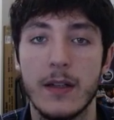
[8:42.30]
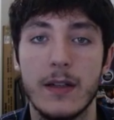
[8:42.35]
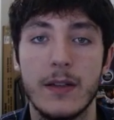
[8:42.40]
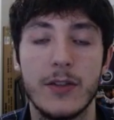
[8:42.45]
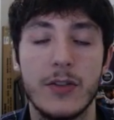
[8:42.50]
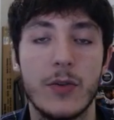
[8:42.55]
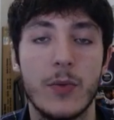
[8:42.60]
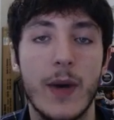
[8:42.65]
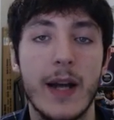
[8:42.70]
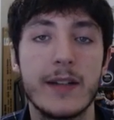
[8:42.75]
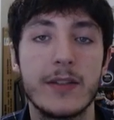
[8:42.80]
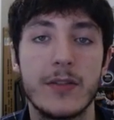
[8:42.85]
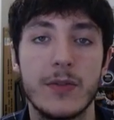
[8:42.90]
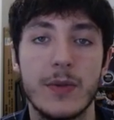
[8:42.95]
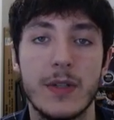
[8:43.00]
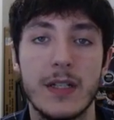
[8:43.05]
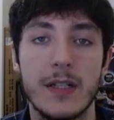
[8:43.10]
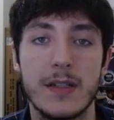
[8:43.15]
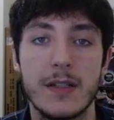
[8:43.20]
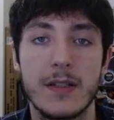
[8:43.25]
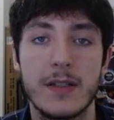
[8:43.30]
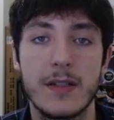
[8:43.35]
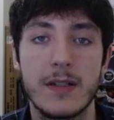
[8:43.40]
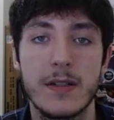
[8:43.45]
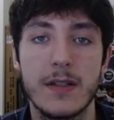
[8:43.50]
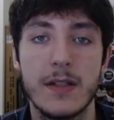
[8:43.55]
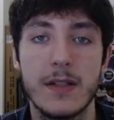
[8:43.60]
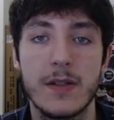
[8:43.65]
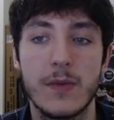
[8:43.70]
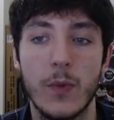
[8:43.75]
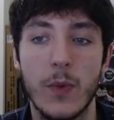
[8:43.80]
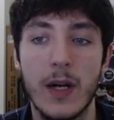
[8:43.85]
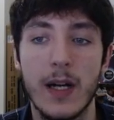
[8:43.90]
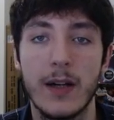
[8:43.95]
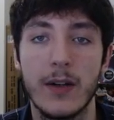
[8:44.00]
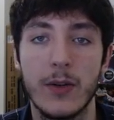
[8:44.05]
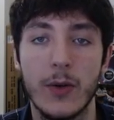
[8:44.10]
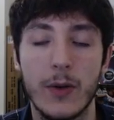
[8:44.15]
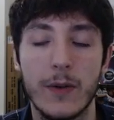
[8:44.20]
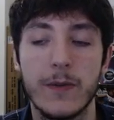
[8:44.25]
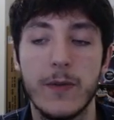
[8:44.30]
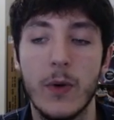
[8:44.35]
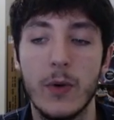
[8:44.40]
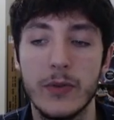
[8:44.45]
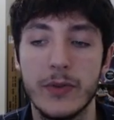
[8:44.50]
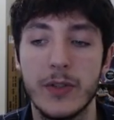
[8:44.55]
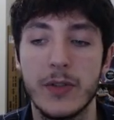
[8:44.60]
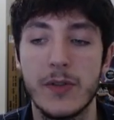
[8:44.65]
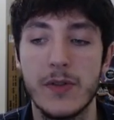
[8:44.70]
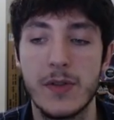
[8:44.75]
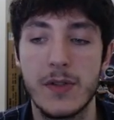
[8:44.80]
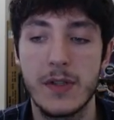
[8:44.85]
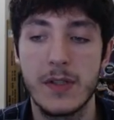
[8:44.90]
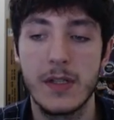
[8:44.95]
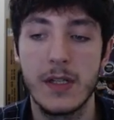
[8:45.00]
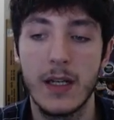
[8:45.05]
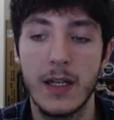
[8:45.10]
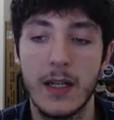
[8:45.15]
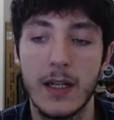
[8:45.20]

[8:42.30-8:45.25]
directories as well, or folders.